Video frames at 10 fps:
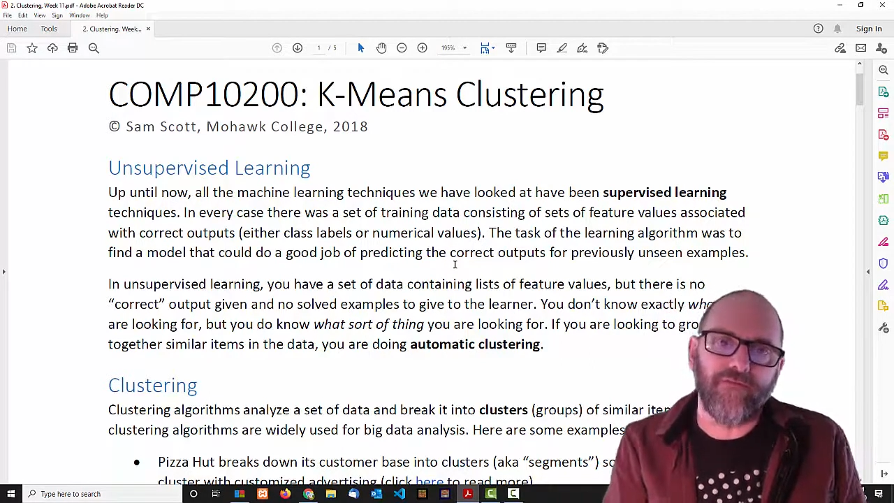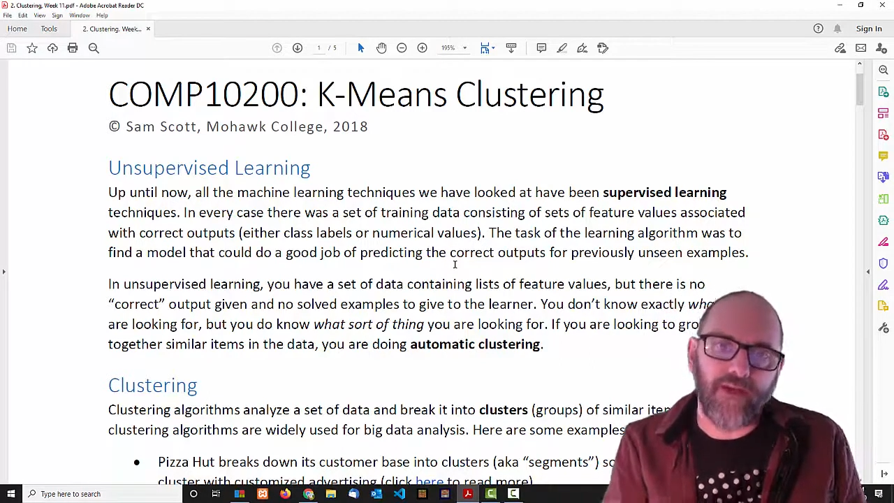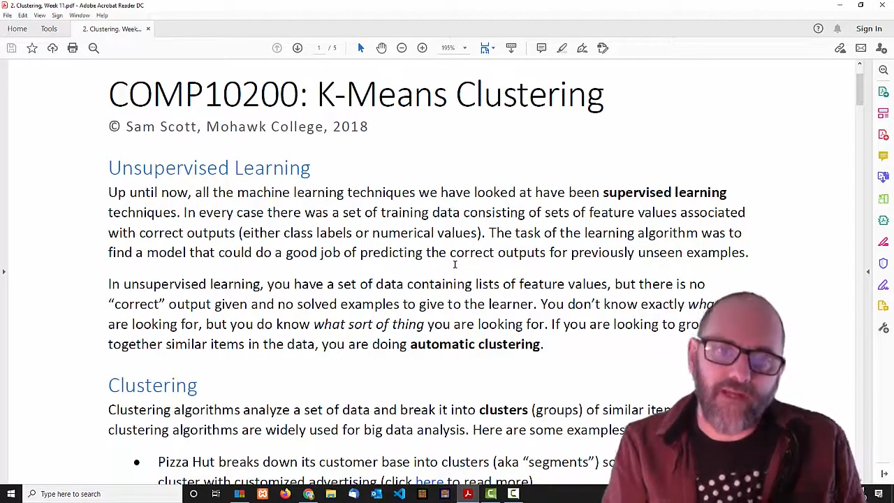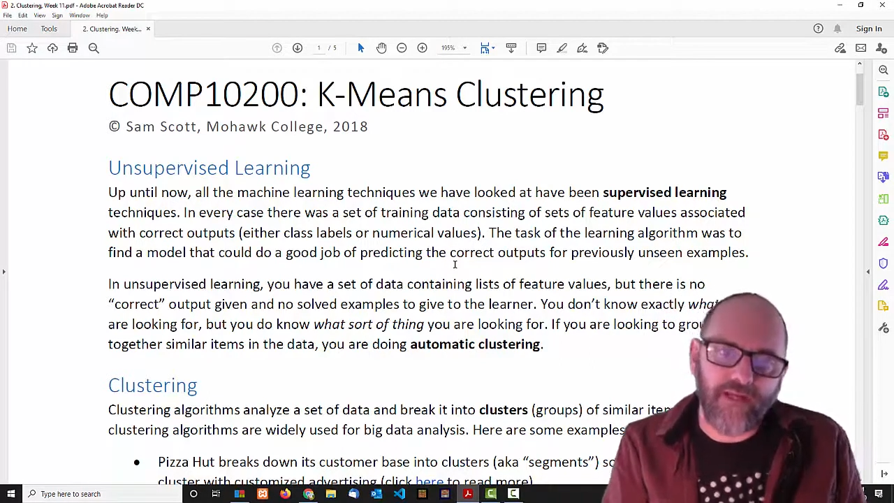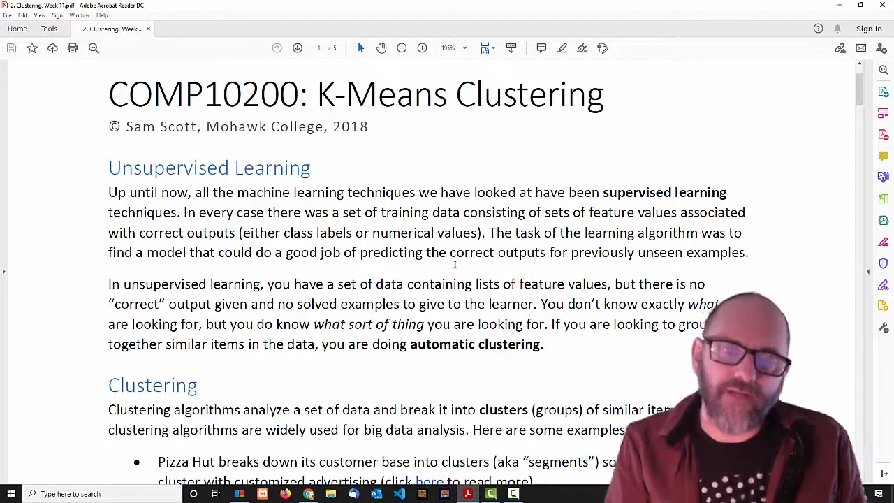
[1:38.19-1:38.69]

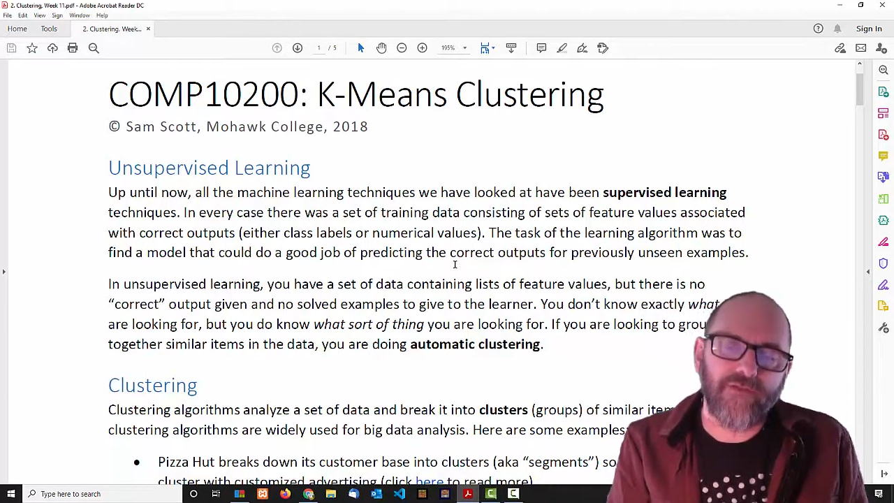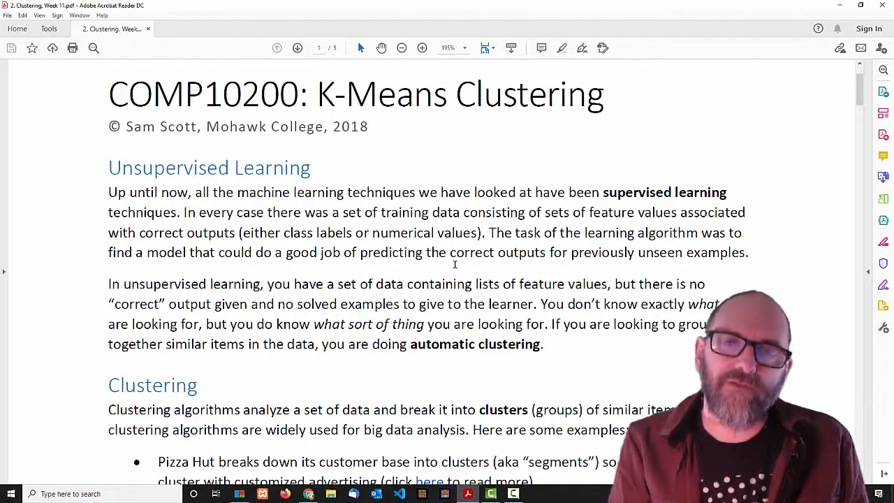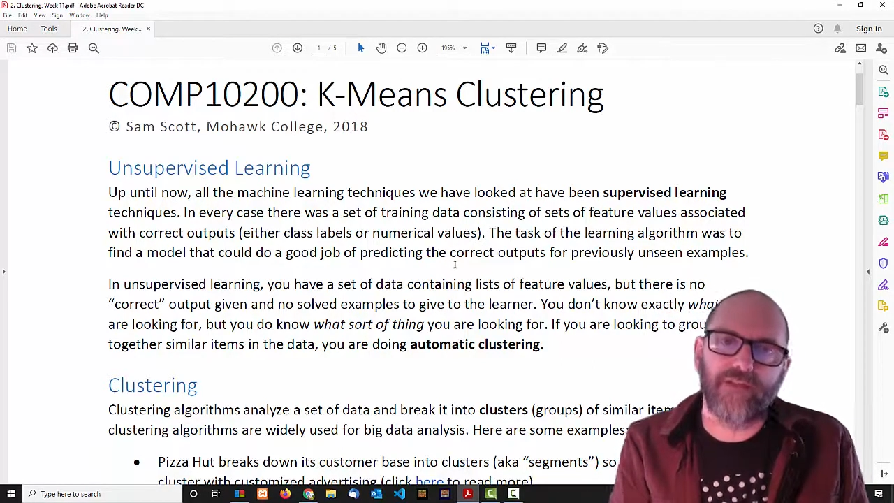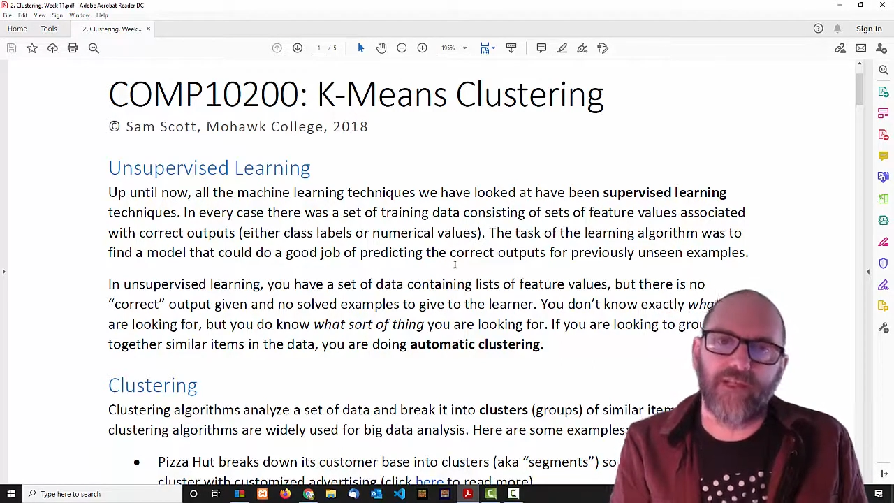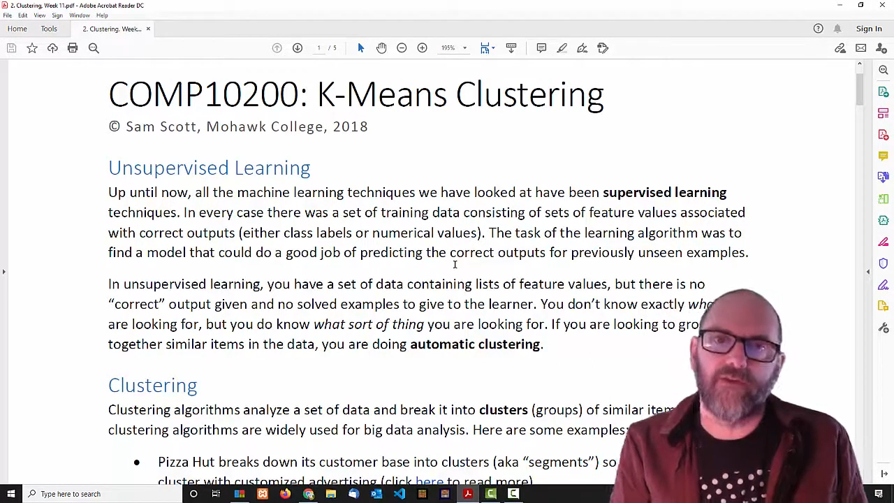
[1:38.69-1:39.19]
find
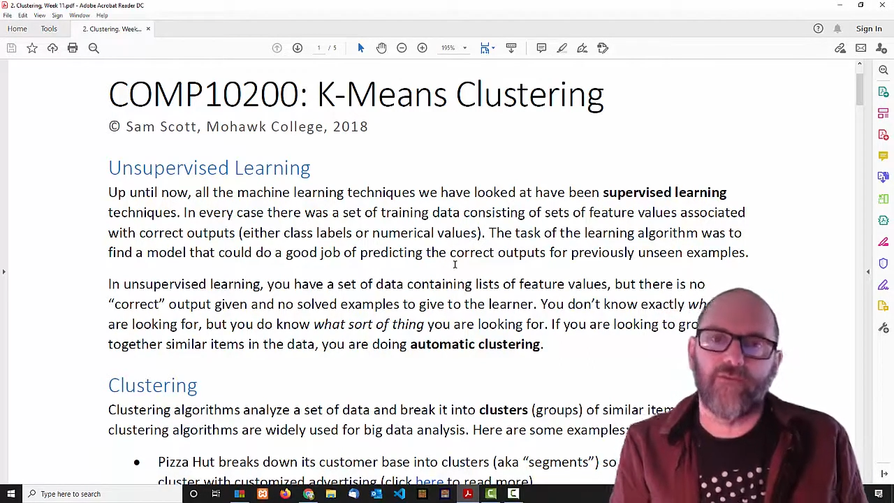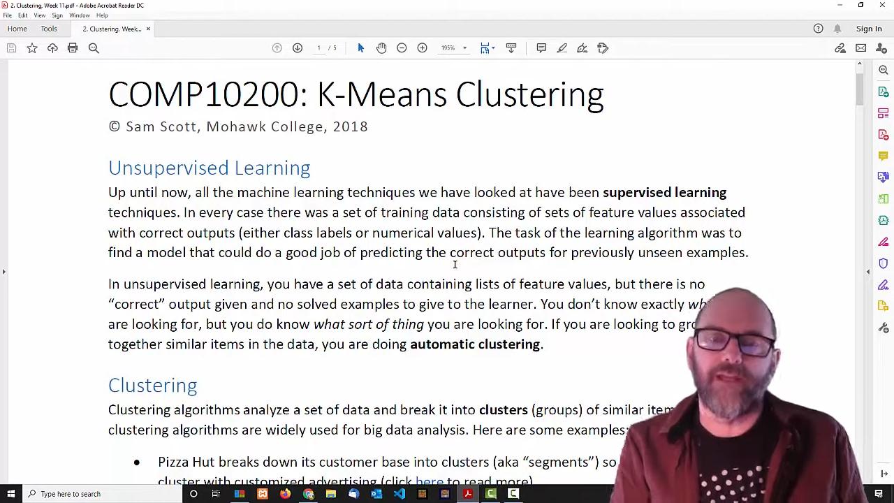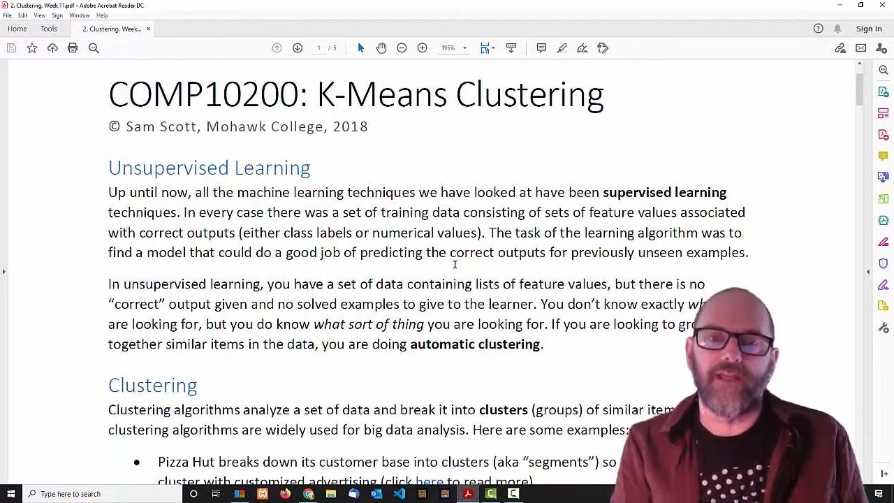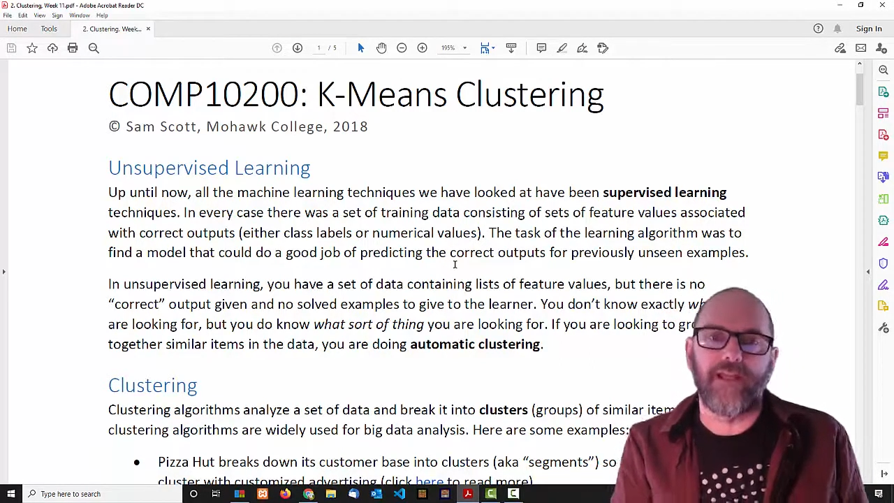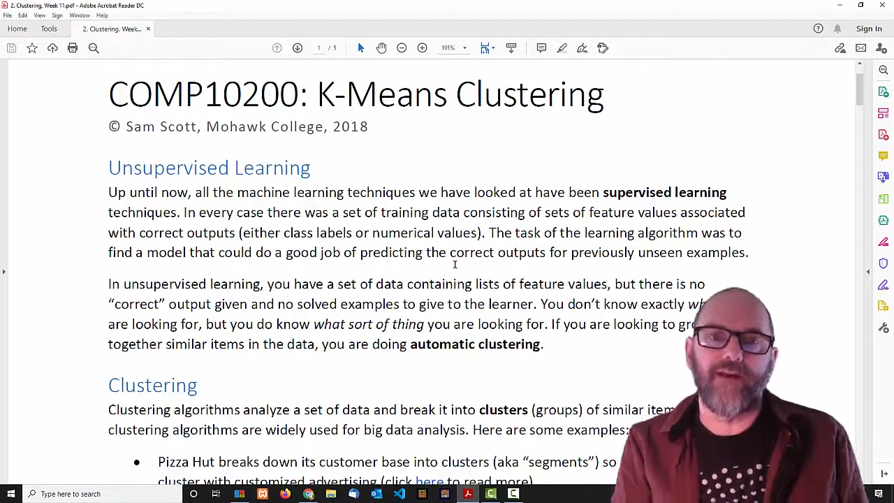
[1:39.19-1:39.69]
interesting
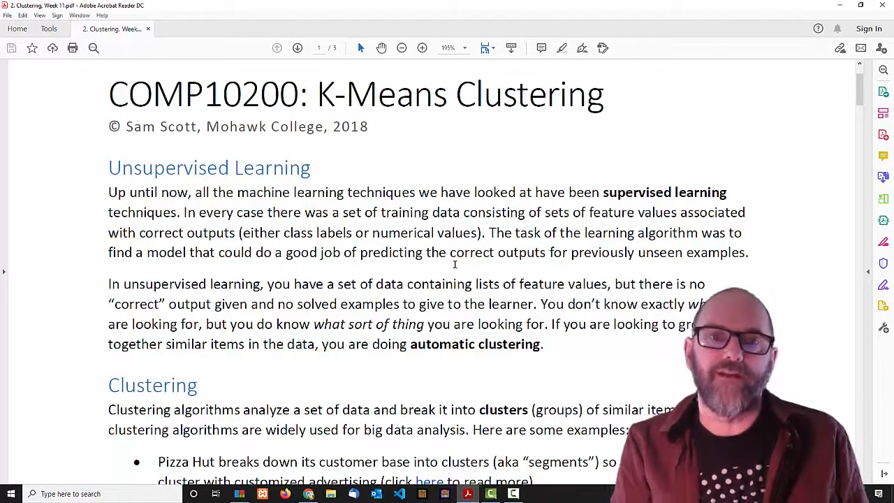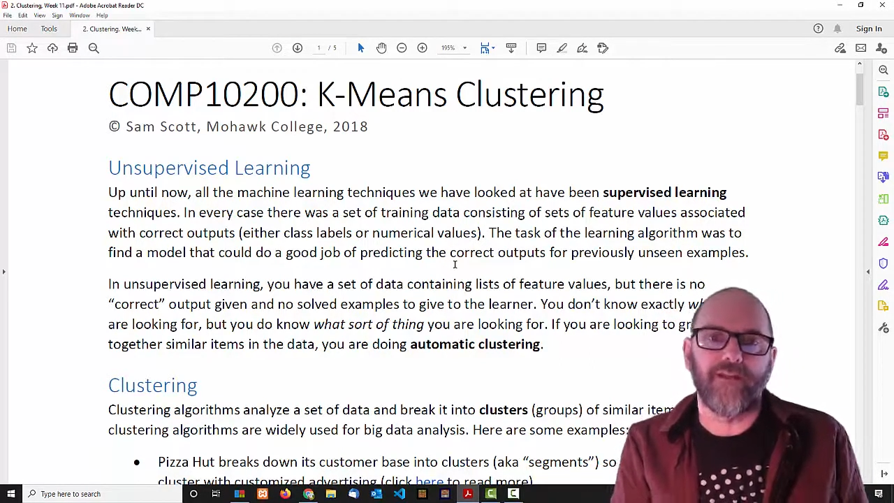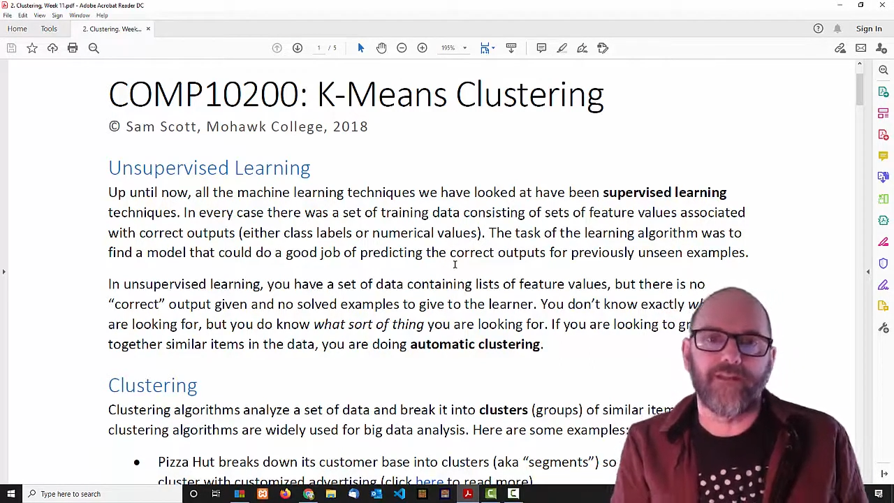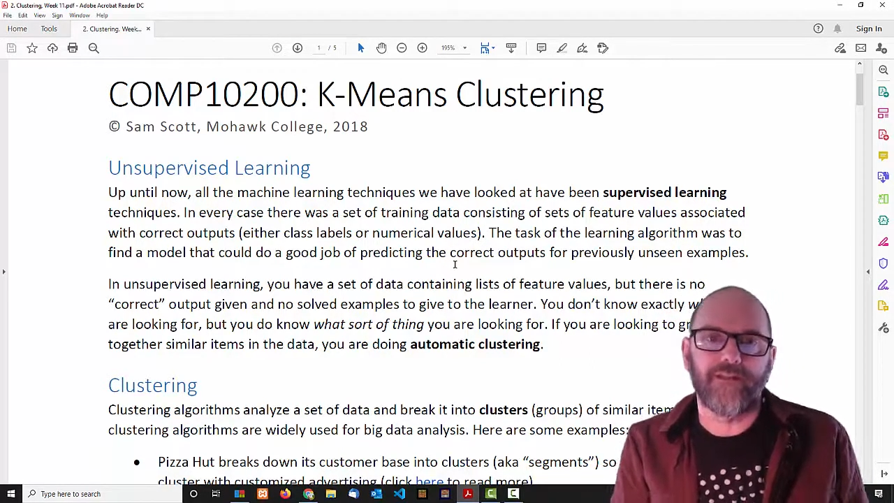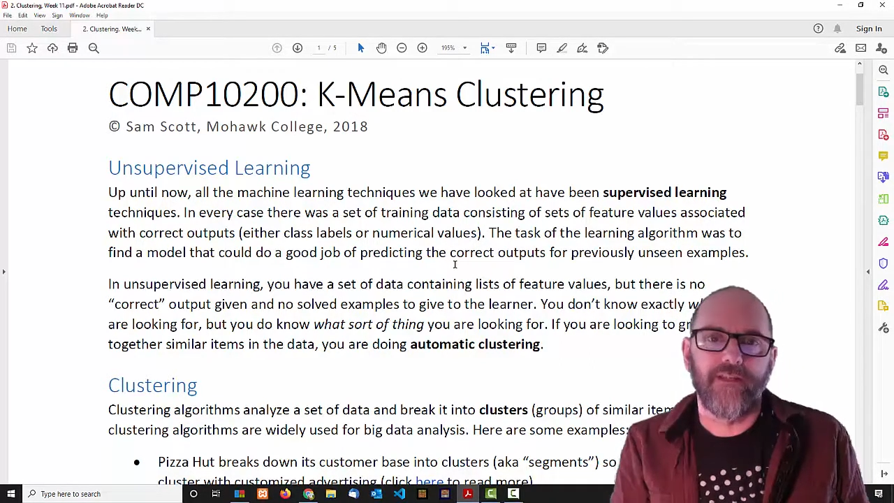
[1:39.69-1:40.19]

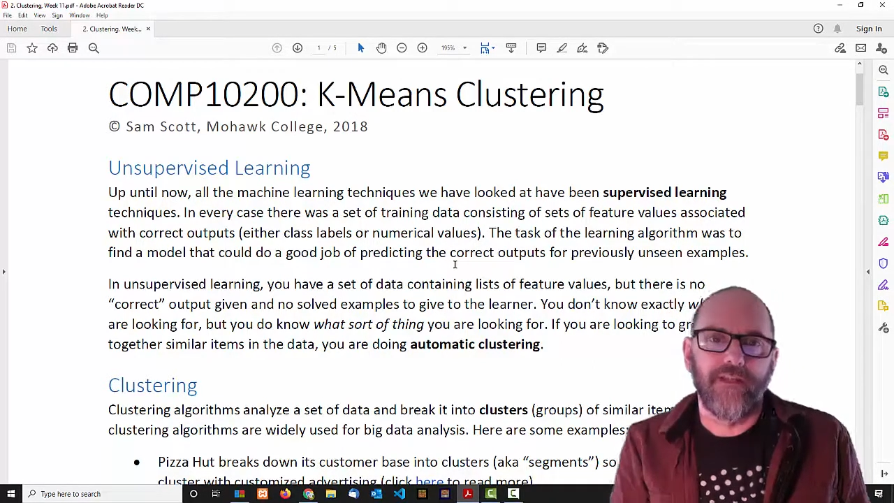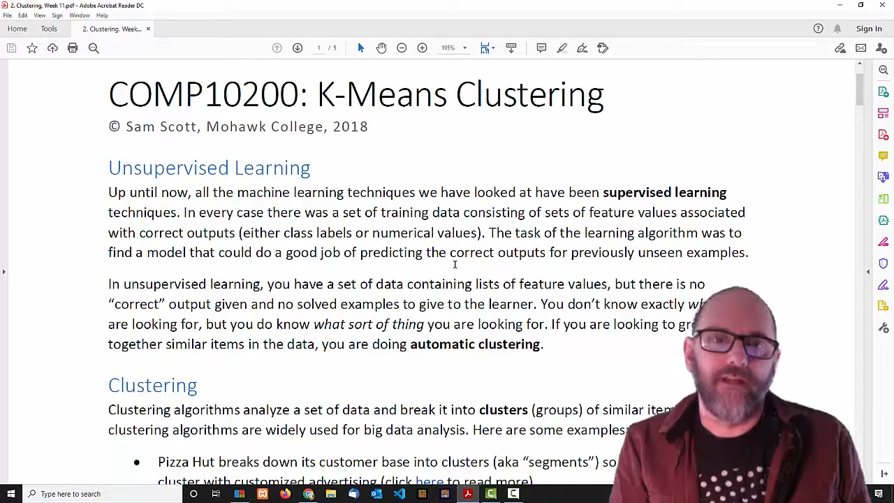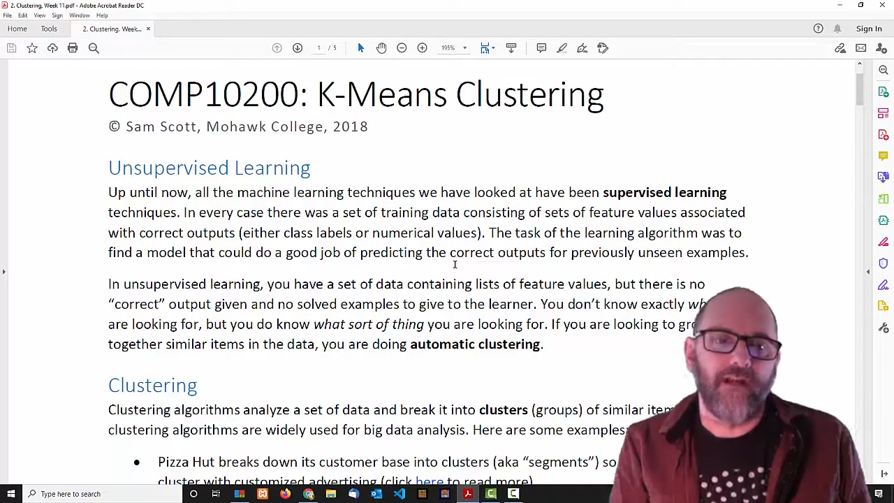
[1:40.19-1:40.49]
regularities